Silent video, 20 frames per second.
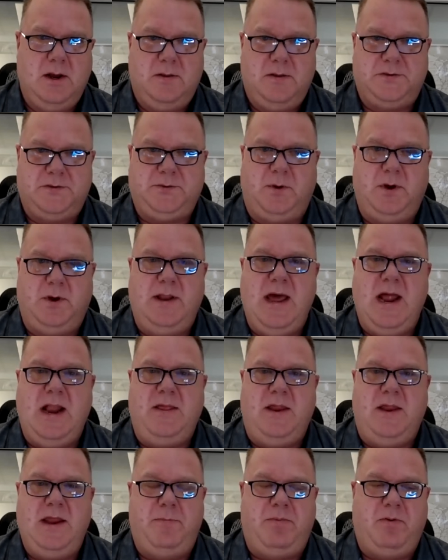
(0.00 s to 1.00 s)
the sort of data
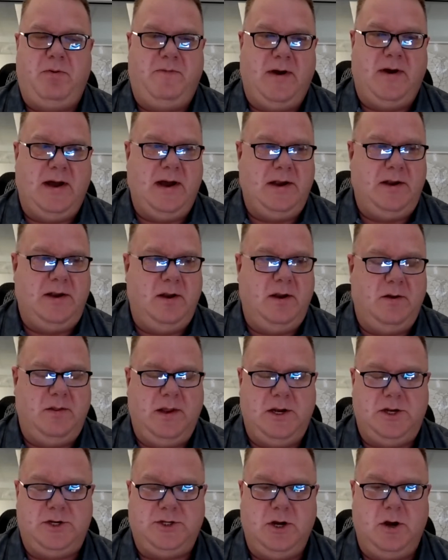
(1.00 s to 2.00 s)
that he provided,
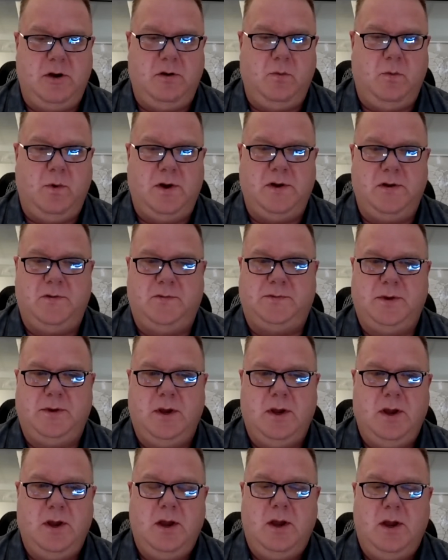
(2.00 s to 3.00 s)
that he showed was,
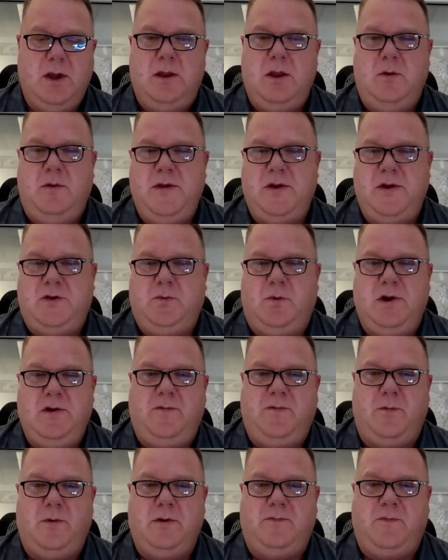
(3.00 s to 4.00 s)
within
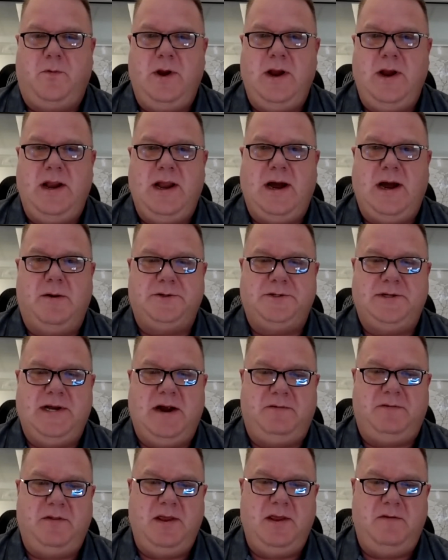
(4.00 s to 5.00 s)
24 to 48 hours
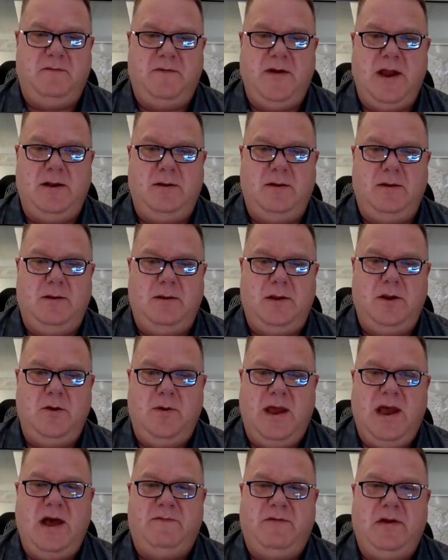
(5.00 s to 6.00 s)
after the event, you
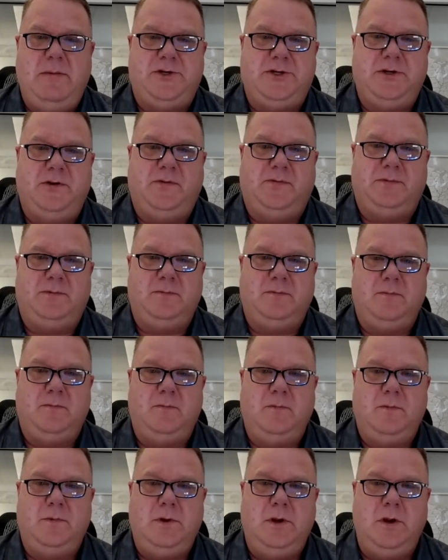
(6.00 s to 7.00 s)
have images,
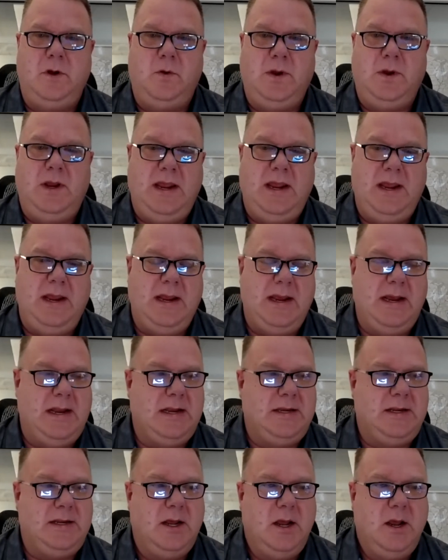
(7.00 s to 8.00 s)

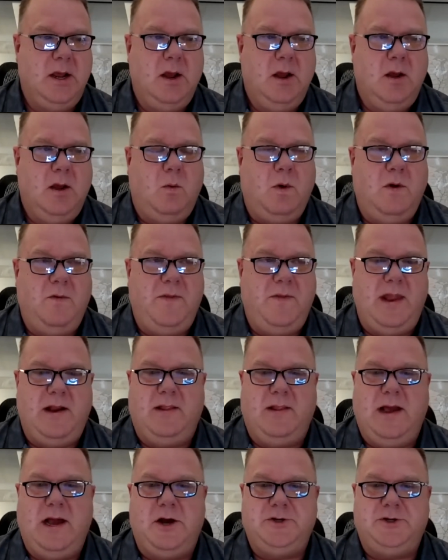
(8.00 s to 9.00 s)
and what that
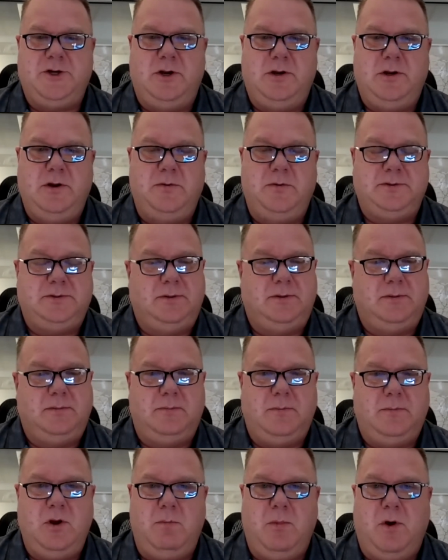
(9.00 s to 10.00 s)
allows you to do is,
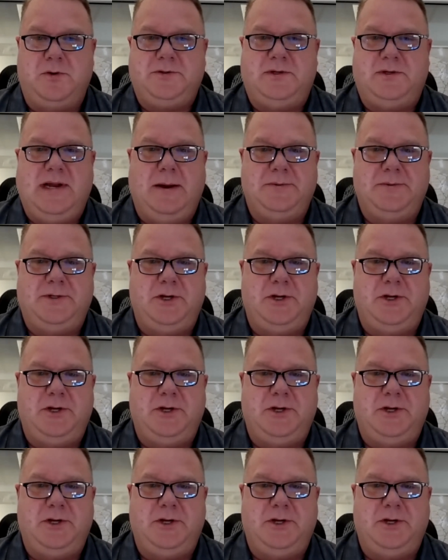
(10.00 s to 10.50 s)
most times